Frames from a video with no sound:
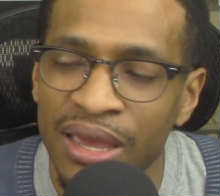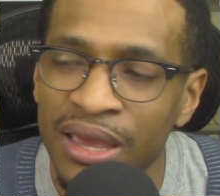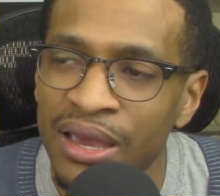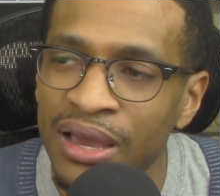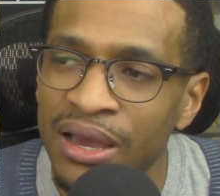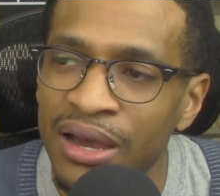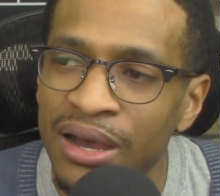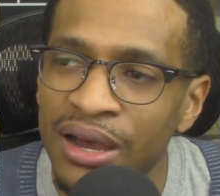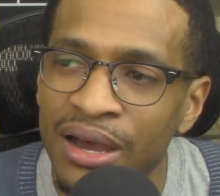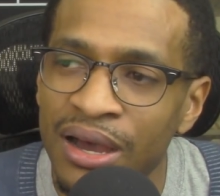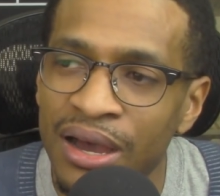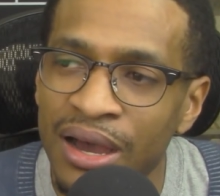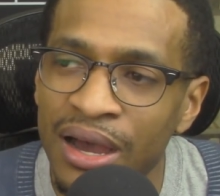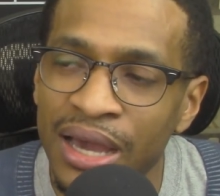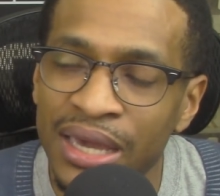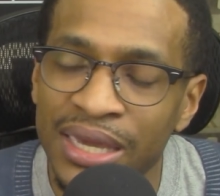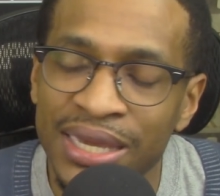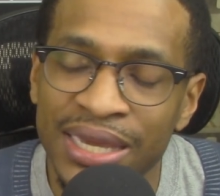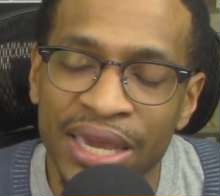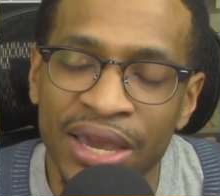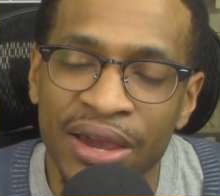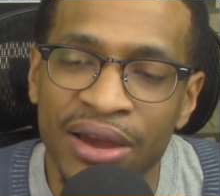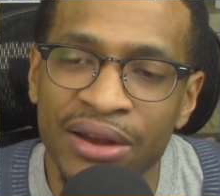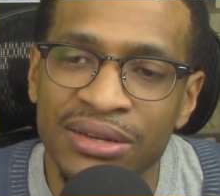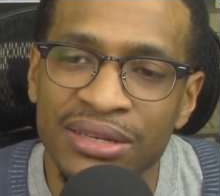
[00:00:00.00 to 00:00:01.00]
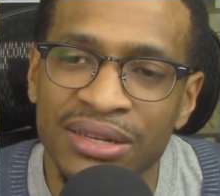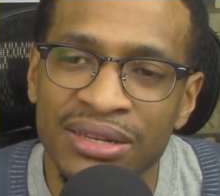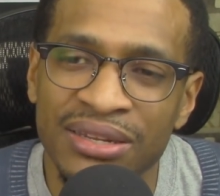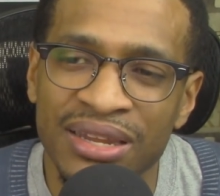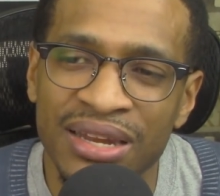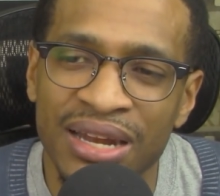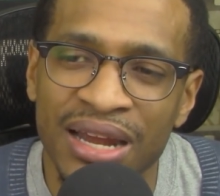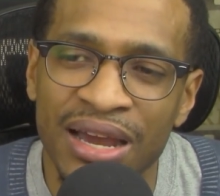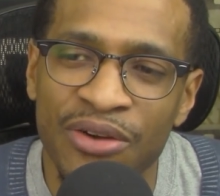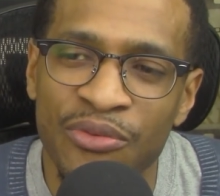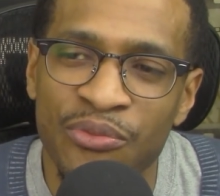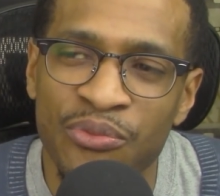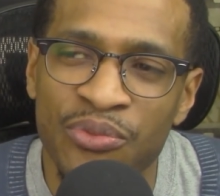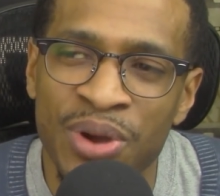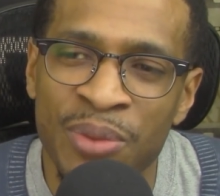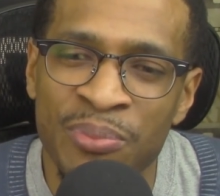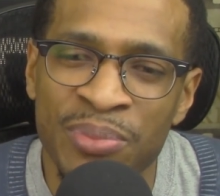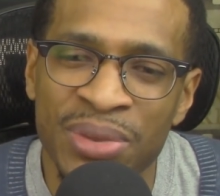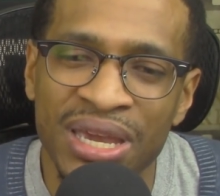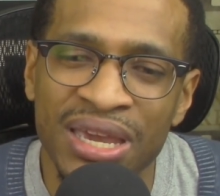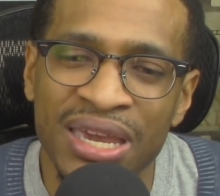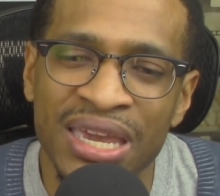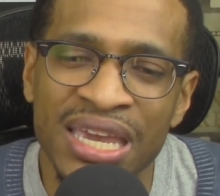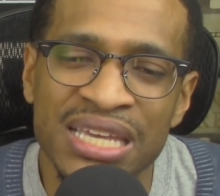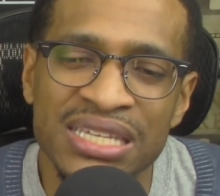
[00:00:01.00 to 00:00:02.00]
Uh, a character that I, I
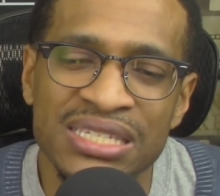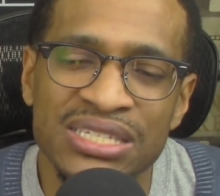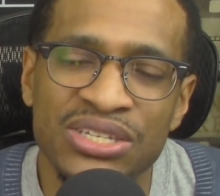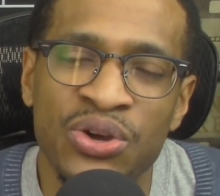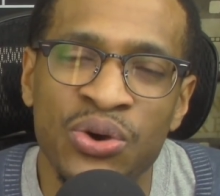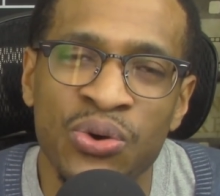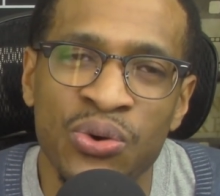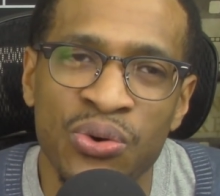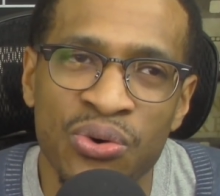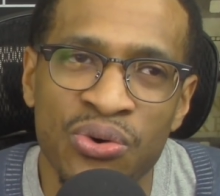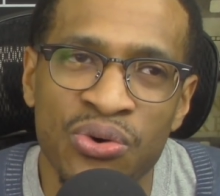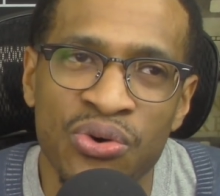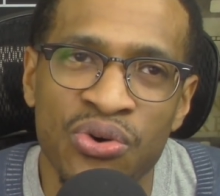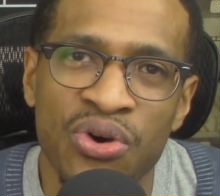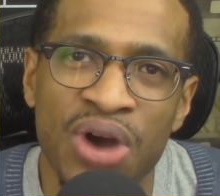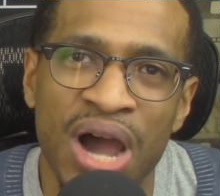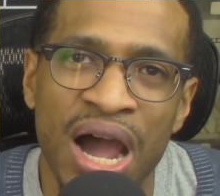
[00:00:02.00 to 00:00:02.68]
mean, he's cool.